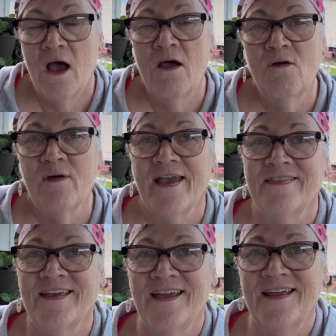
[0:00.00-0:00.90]
Oh,
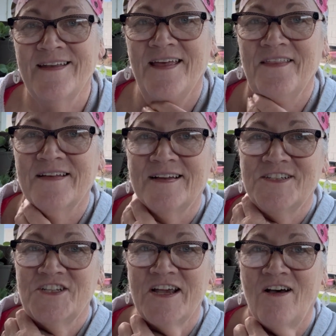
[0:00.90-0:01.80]
and then
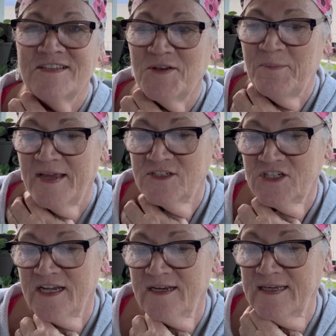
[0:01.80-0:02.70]
she also
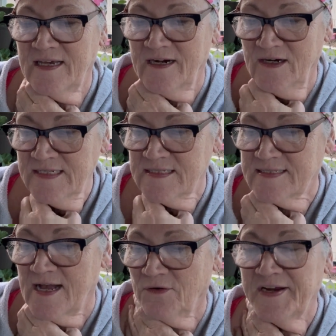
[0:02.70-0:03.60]
mentioned carrots,
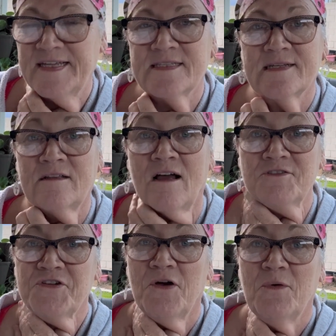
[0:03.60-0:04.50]
celery, and cilantro.